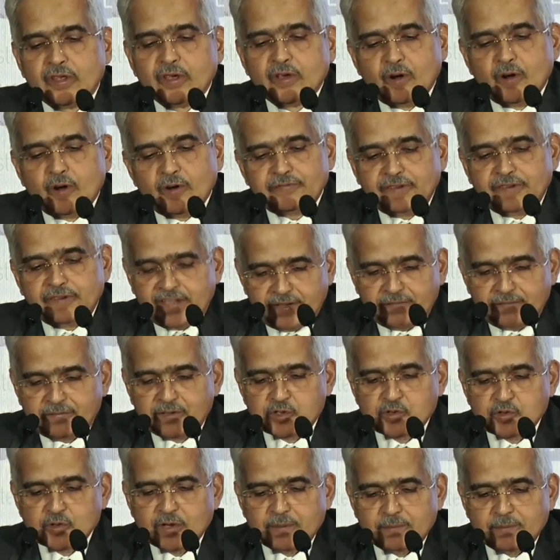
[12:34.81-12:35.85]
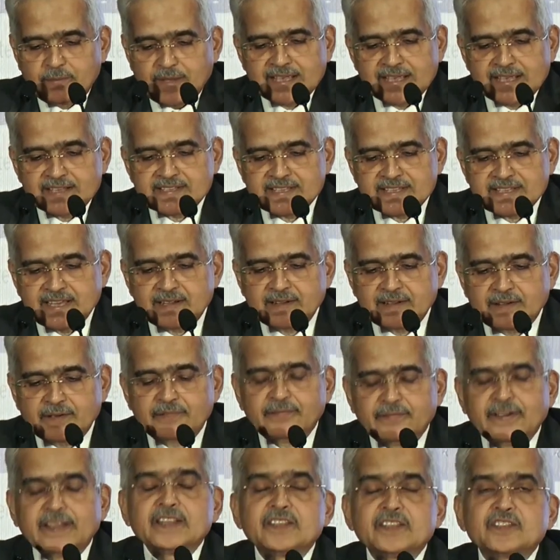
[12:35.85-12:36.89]
of individual banks and
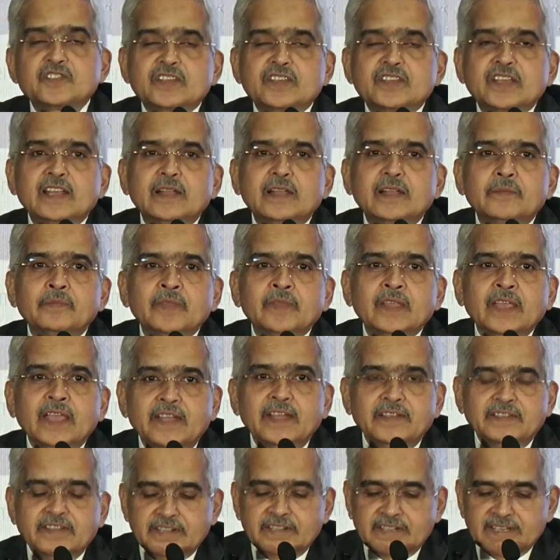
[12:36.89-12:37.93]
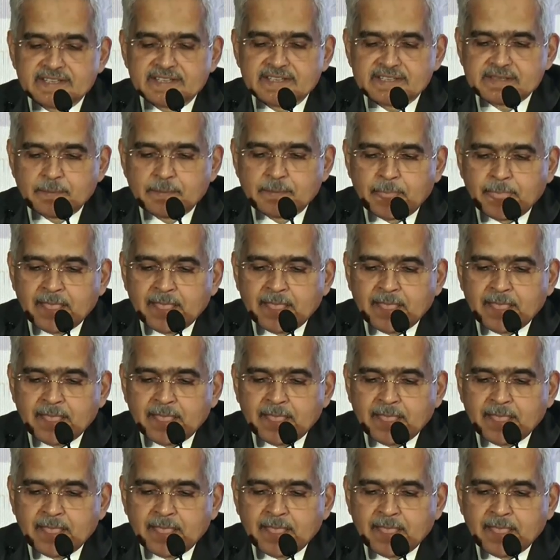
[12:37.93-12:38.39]
financial entities.